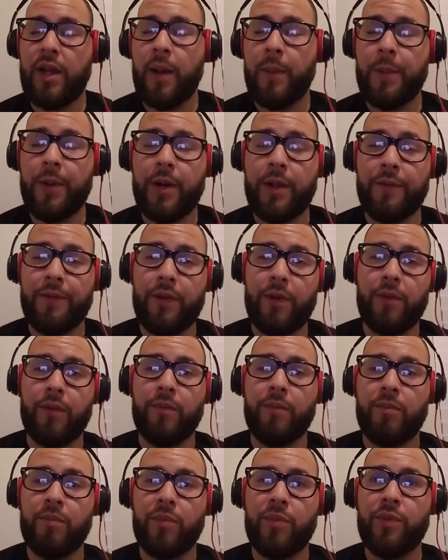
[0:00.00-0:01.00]
going to give you
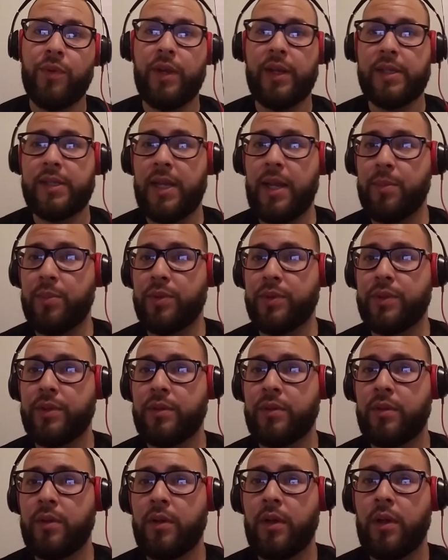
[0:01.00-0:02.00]
three examples.
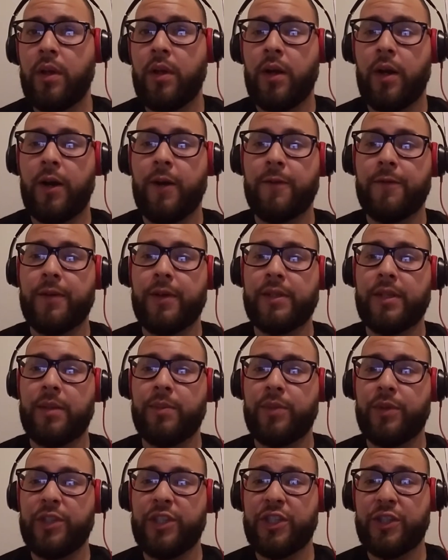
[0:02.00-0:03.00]
For
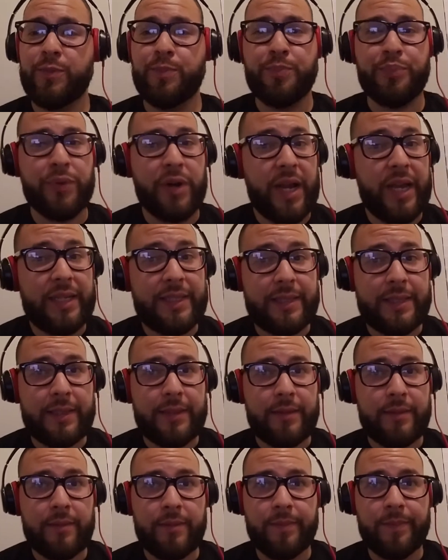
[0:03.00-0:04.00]
example, sprite,
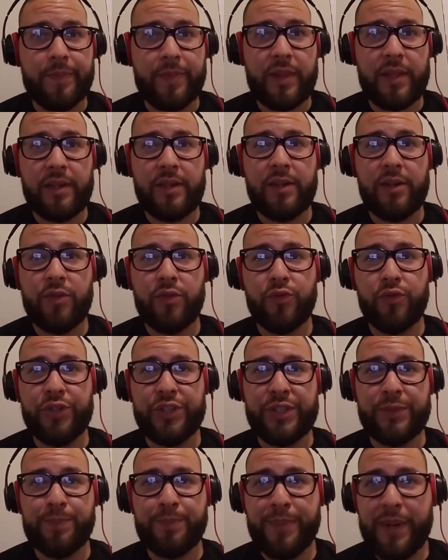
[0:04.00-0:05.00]

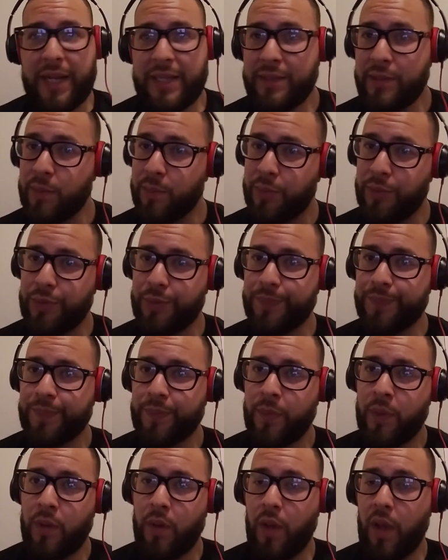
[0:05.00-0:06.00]
responsible,
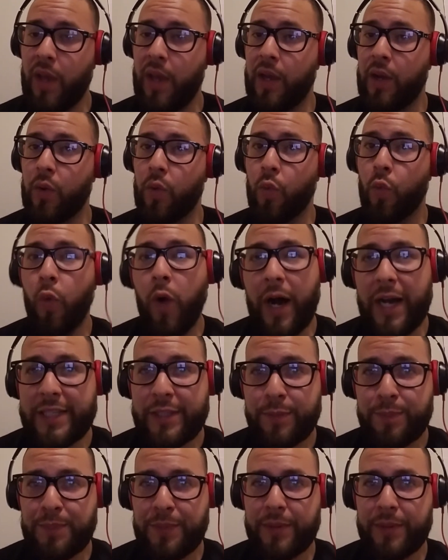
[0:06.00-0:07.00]
and wasp.